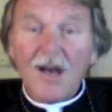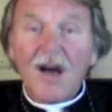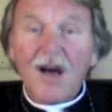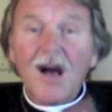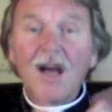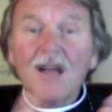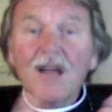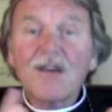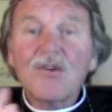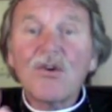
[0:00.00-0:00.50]

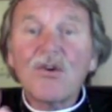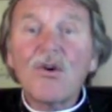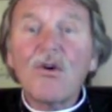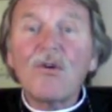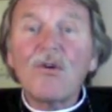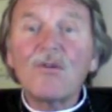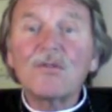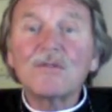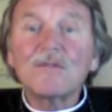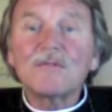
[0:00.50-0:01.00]
I
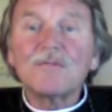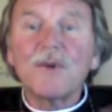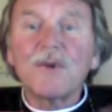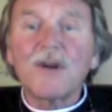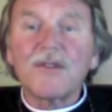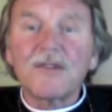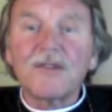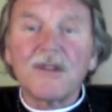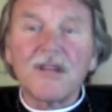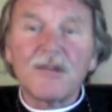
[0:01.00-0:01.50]
called
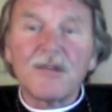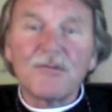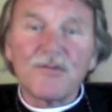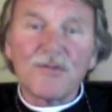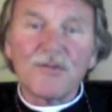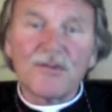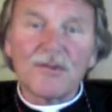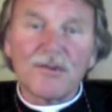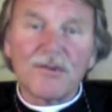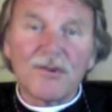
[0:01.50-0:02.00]
upon the name of the
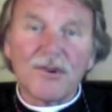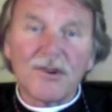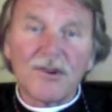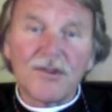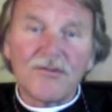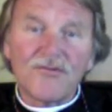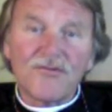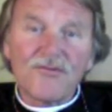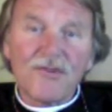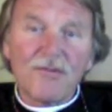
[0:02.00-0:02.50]
Lord
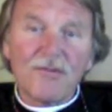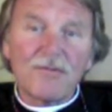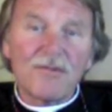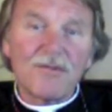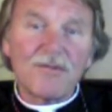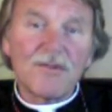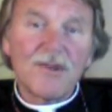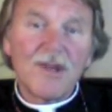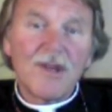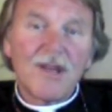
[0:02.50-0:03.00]
in
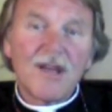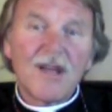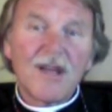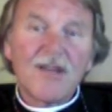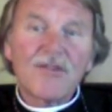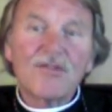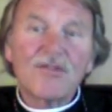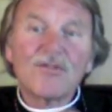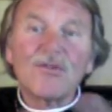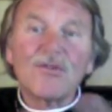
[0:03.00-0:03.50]
trouble,
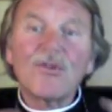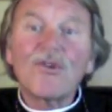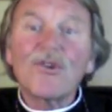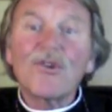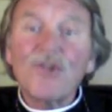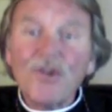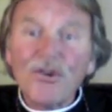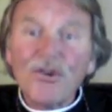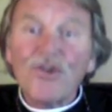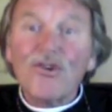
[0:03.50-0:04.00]
and the Lord
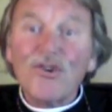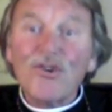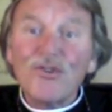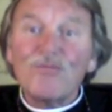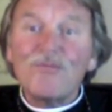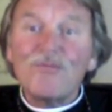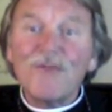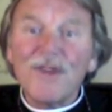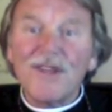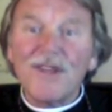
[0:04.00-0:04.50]
heard
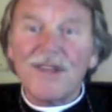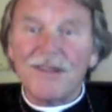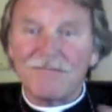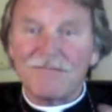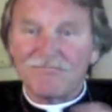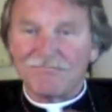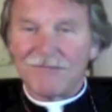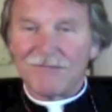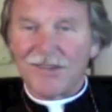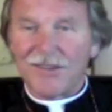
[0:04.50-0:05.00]
me
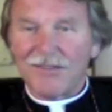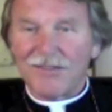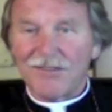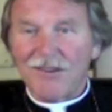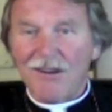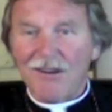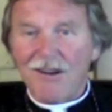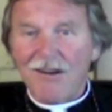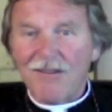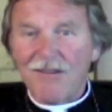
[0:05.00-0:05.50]
at
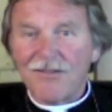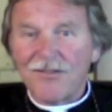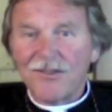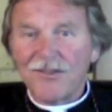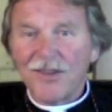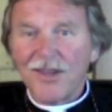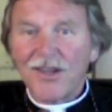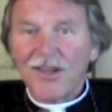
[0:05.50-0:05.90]
large.